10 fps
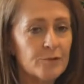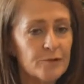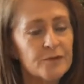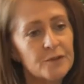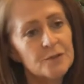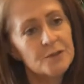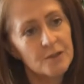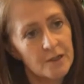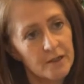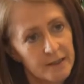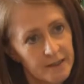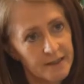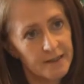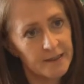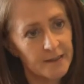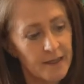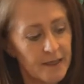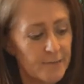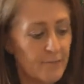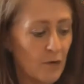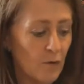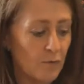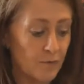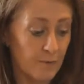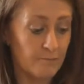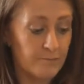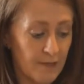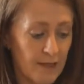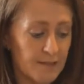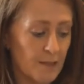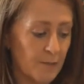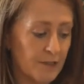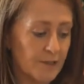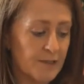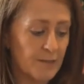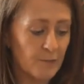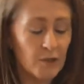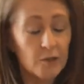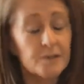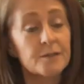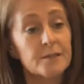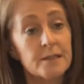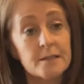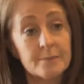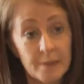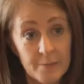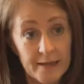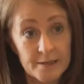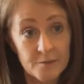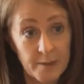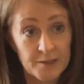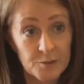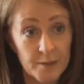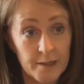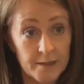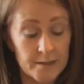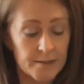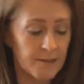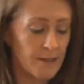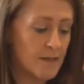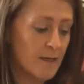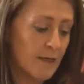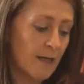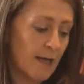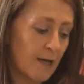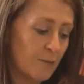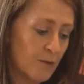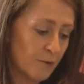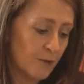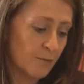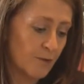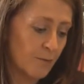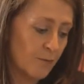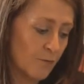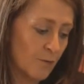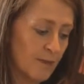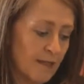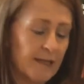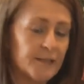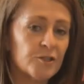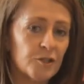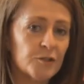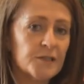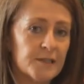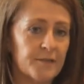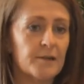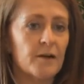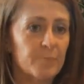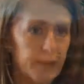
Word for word: we reviewed all our learning um, from the last couple of years, and then we also did some competitive benchmarking to see how we were, were performing. And it showed us that our